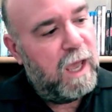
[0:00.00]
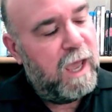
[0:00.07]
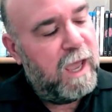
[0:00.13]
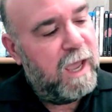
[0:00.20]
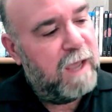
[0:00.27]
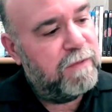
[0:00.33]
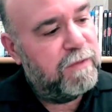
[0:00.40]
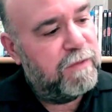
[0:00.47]

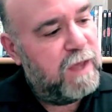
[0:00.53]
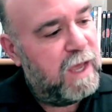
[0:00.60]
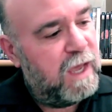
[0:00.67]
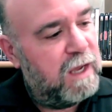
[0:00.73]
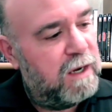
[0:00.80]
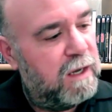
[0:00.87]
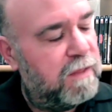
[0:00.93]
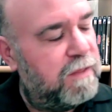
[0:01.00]
And
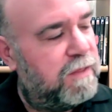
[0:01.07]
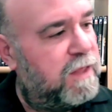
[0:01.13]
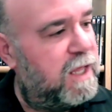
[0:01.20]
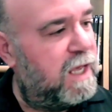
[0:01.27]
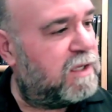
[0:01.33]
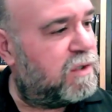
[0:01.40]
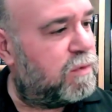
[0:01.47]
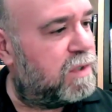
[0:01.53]
then
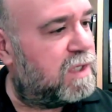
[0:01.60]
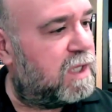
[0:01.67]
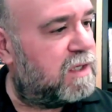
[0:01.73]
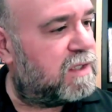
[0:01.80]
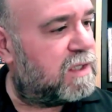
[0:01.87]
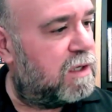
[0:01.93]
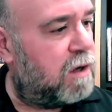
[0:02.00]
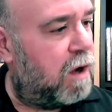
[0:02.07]
this was
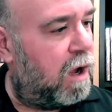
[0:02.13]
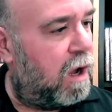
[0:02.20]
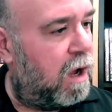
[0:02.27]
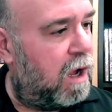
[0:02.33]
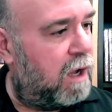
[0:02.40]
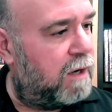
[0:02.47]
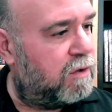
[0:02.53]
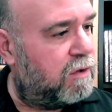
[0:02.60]
listed
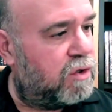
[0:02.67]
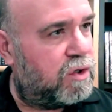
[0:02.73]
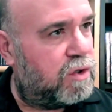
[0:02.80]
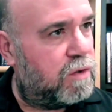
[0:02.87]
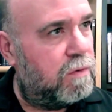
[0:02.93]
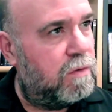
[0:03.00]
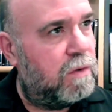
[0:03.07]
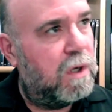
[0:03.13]
on
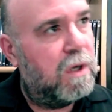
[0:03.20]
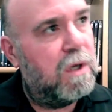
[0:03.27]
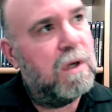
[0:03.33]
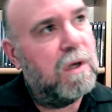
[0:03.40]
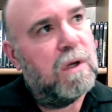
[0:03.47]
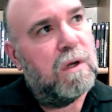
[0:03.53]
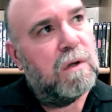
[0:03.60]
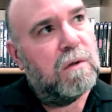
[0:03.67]

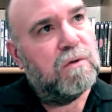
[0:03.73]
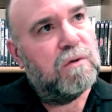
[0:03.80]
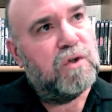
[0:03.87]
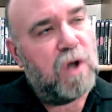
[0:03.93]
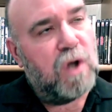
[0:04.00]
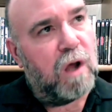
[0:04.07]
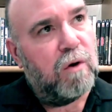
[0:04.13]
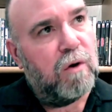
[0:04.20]

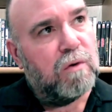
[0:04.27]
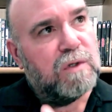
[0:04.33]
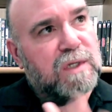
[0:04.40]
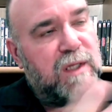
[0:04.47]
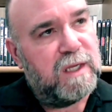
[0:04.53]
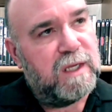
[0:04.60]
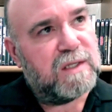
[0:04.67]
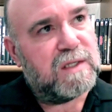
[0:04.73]
Donald's
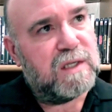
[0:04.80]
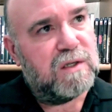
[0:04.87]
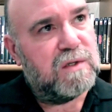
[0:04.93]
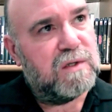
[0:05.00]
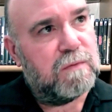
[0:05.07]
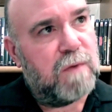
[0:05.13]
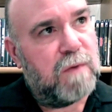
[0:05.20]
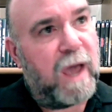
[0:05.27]
list
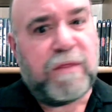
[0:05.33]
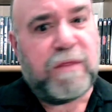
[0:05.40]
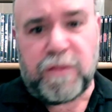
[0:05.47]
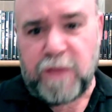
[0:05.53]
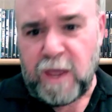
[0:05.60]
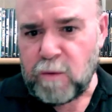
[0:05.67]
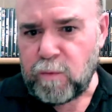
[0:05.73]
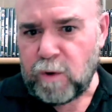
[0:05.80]
as I
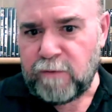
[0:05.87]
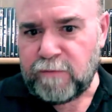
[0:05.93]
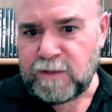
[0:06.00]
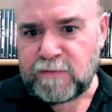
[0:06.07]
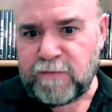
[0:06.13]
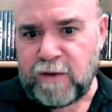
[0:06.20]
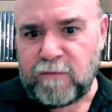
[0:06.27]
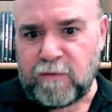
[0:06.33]
think one of
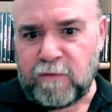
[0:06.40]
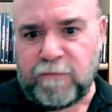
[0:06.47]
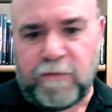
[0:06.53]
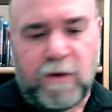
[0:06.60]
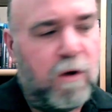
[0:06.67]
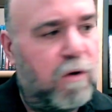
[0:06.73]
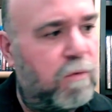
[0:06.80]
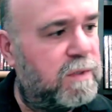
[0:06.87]
his favorite
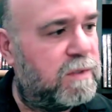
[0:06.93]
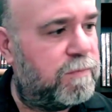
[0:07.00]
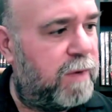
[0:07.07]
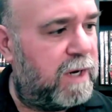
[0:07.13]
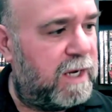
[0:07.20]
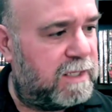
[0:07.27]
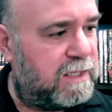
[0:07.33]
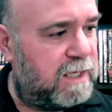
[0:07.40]
films,
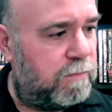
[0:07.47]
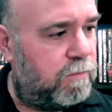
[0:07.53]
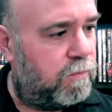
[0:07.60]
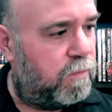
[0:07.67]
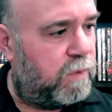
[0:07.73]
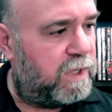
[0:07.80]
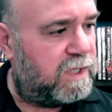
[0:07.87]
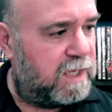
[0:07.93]
but
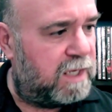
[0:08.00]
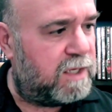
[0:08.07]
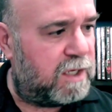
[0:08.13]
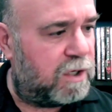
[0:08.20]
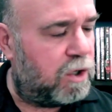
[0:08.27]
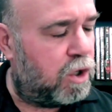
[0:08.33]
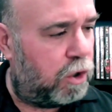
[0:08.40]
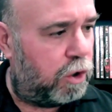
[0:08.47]
we didn't
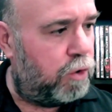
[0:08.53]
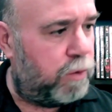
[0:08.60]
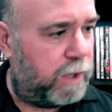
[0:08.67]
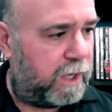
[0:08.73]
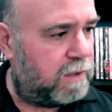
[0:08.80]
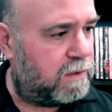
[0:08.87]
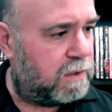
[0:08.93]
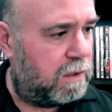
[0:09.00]
include
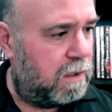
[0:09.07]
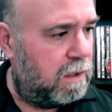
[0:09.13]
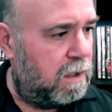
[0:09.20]
it.